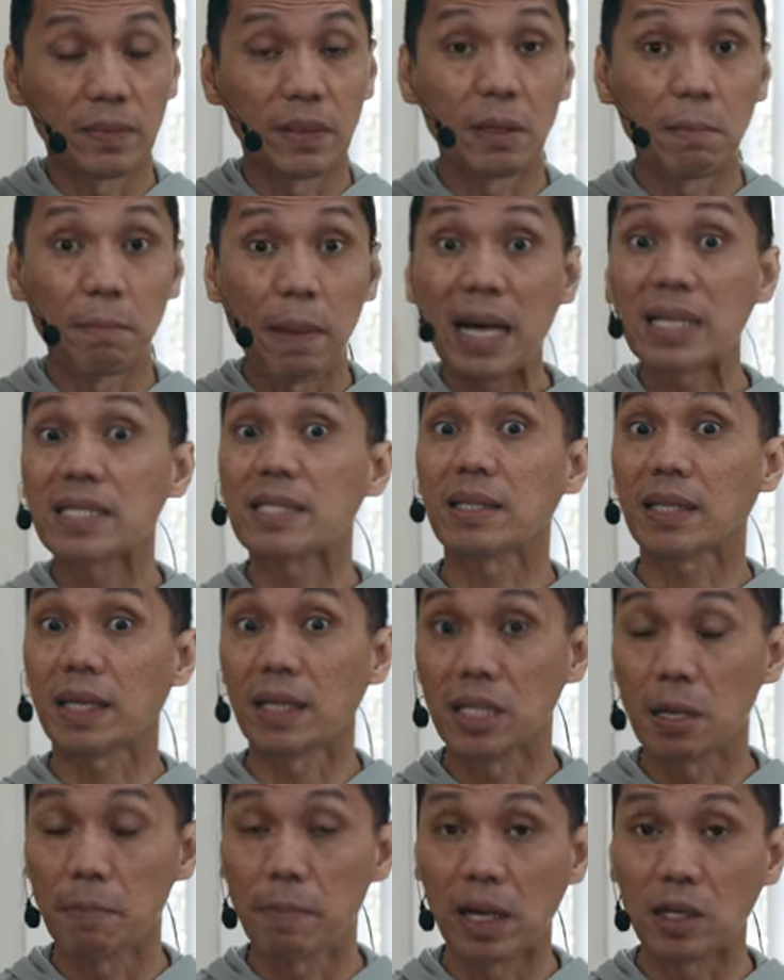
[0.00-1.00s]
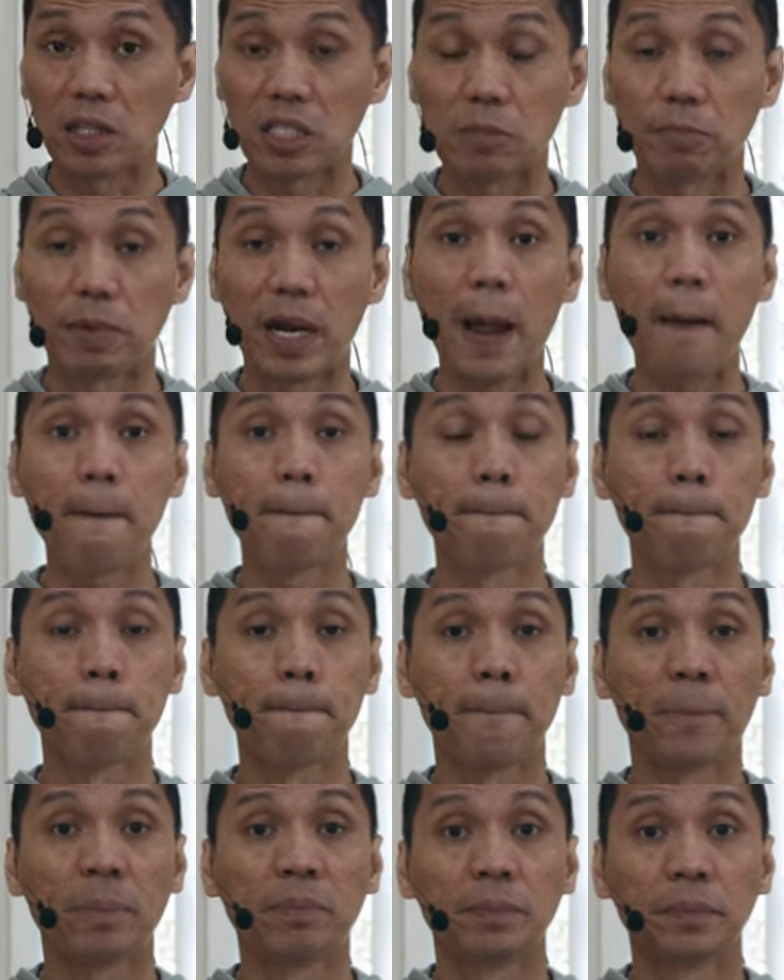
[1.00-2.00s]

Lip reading: The Bhastrika, the bellows breath,